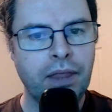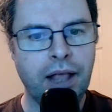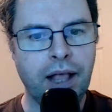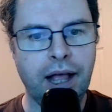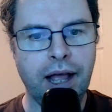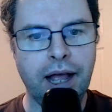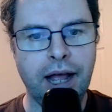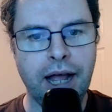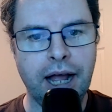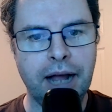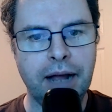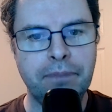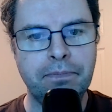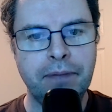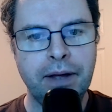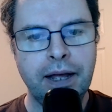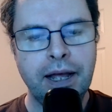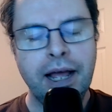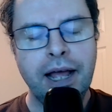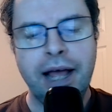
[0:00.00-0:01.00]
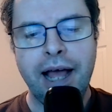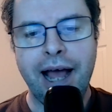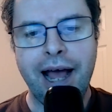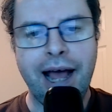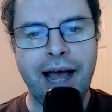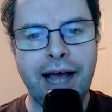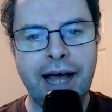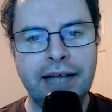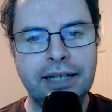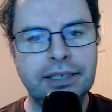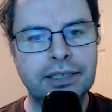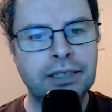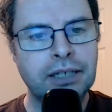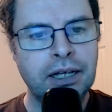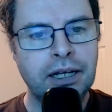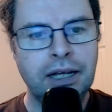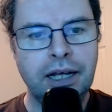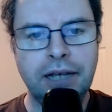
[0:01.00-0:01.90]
and